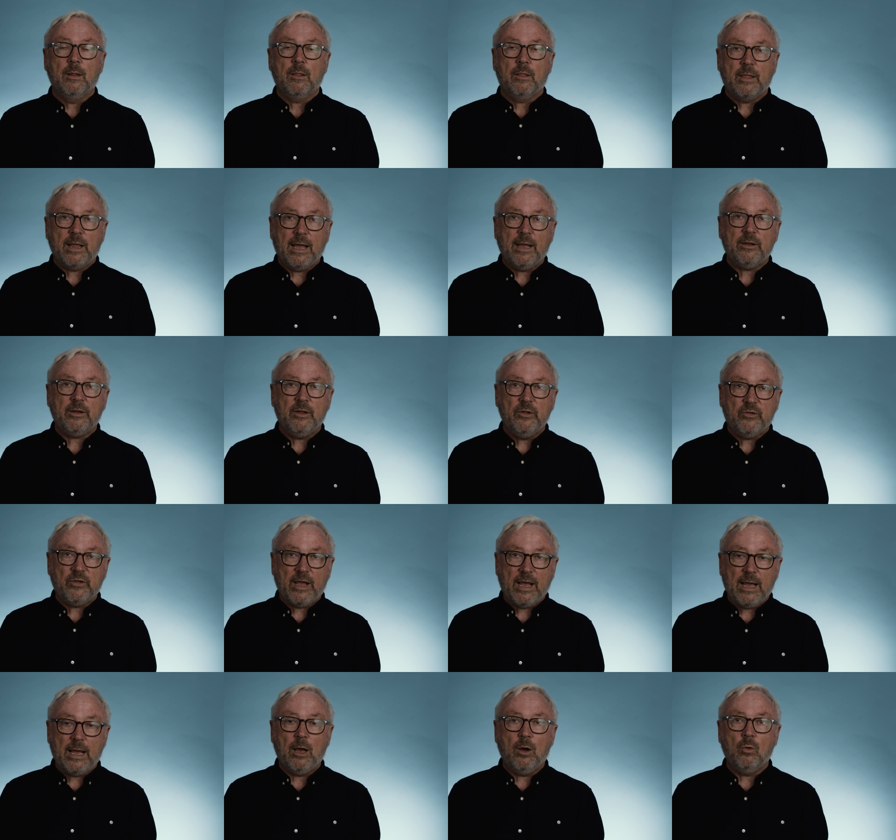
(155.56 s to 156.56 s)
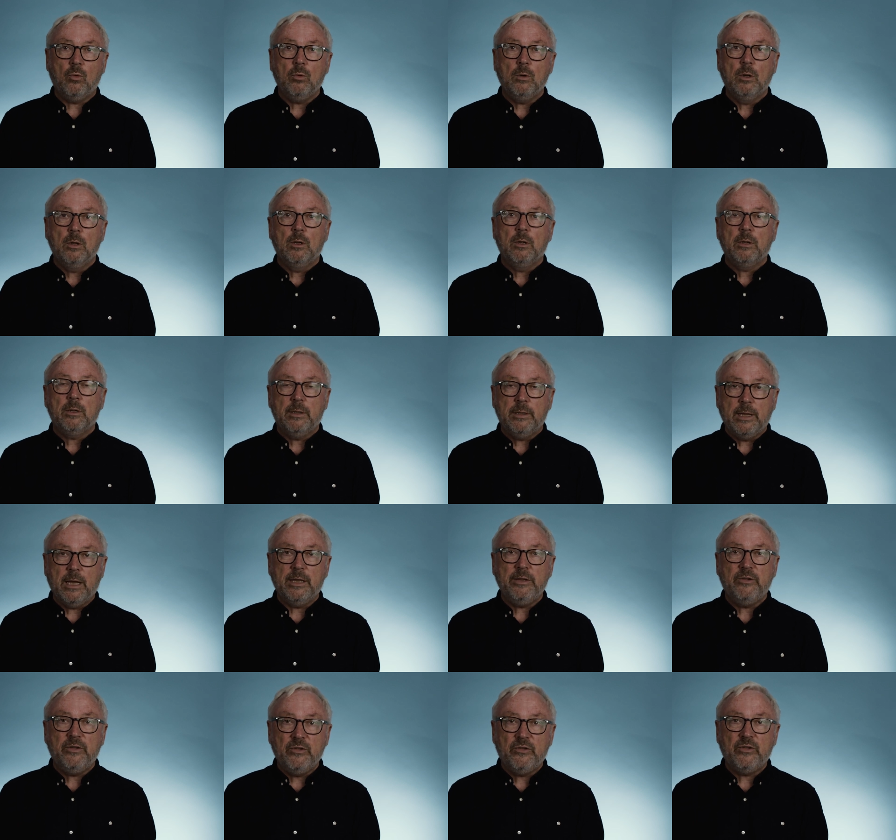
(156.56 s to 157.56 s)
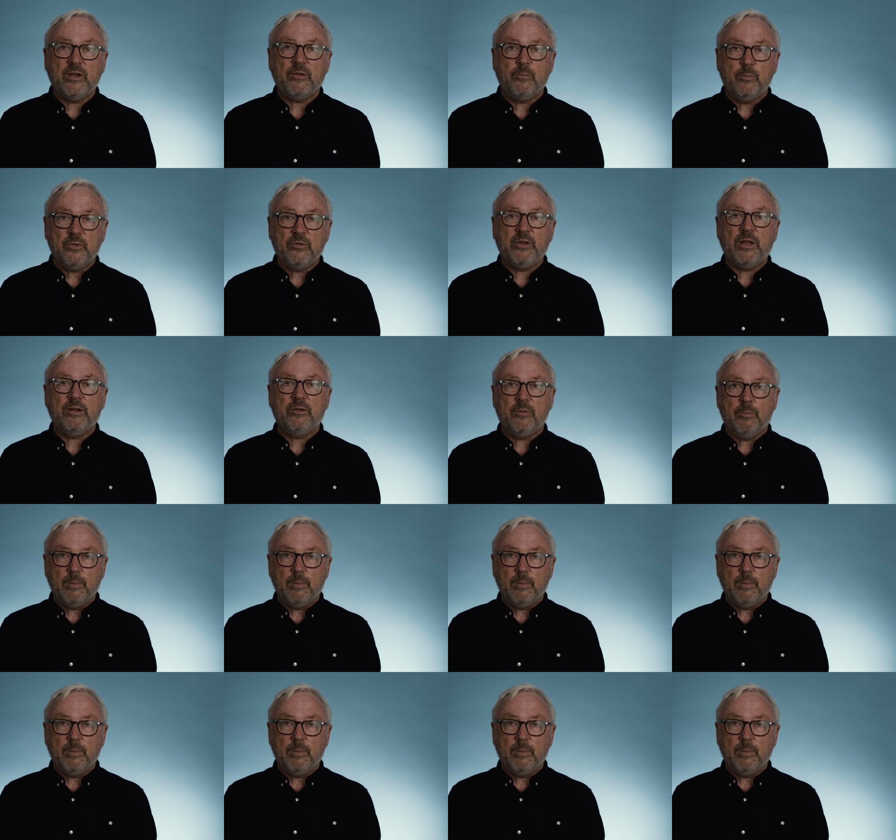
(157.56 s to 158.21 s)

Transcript: That is how 97%